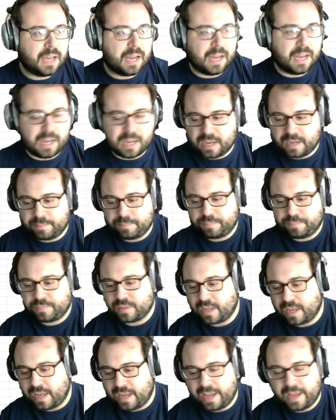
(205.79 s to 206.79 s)

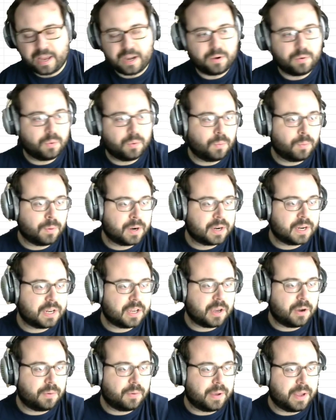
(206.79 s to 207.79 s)
And we're going to
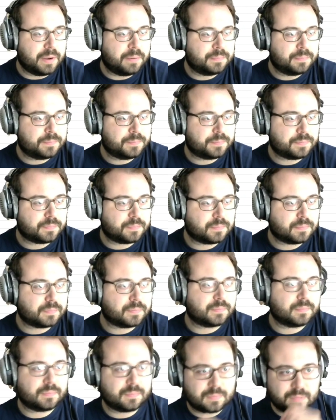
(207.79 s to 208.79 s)
go in
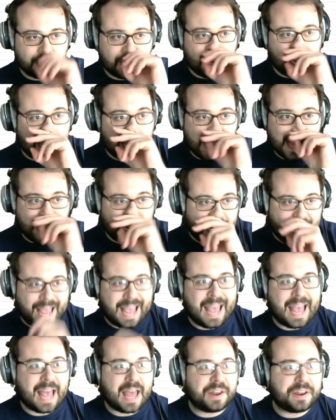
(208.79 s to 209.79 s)
and
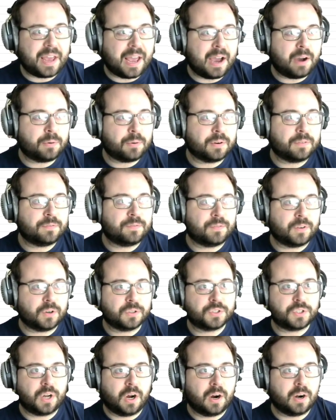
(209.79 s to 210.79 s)
add our
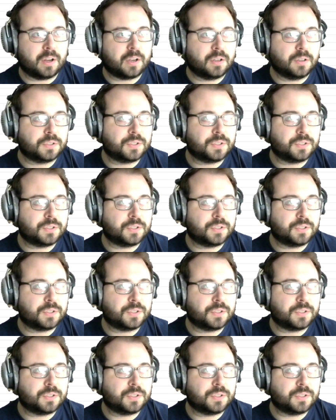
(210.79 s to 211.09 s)
first article.